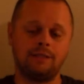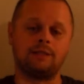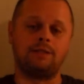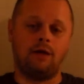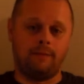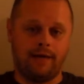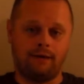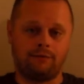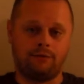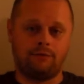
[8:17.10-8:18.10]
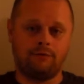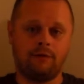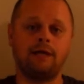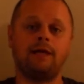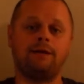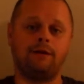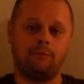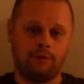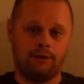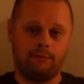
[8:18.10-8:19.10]
just dumb answers and
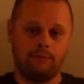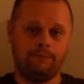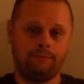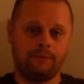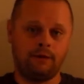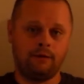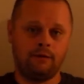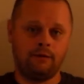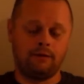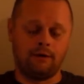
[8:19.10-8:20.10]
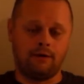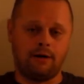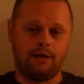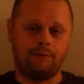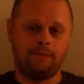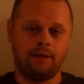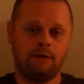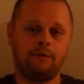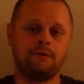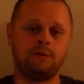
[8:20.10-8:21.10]
dumb people. All right?
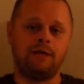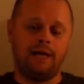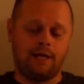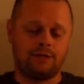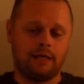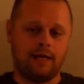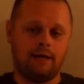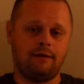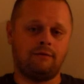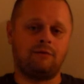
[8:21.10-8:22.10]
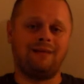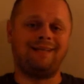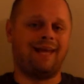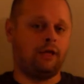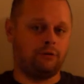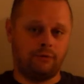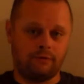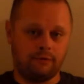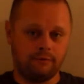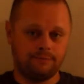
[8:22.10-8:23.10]
To be educated is to be
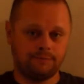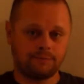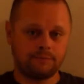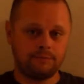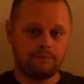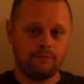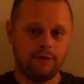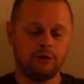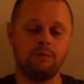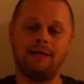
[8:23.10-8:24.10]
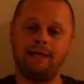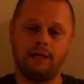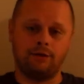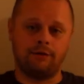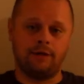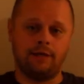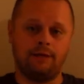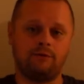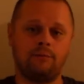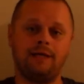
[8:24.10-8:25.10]
dangerous. To be ignorant
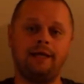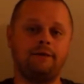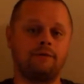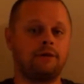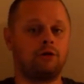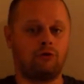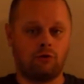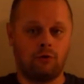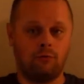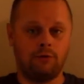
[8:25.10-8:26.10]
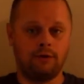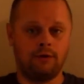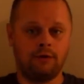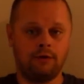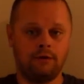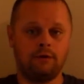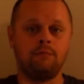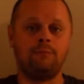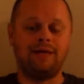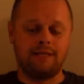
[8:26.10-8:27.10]
is to be easily controlled.
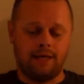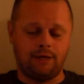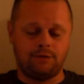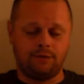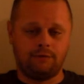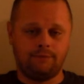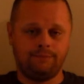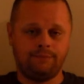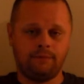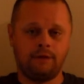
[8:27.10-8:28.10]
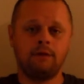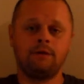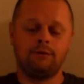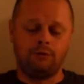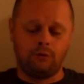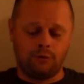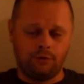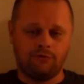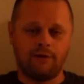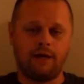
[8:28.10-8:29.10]
Be dangerous. You'll
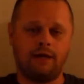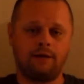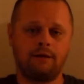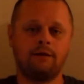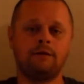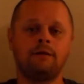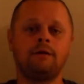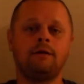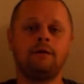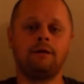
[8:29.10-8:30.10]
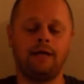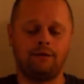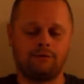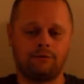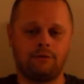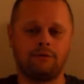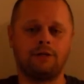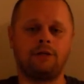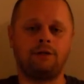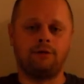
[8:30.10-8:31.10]
do fine. And
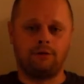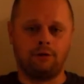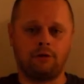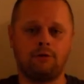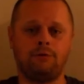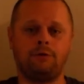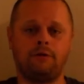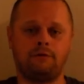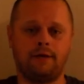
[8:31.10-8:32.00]
certainly, good luck on your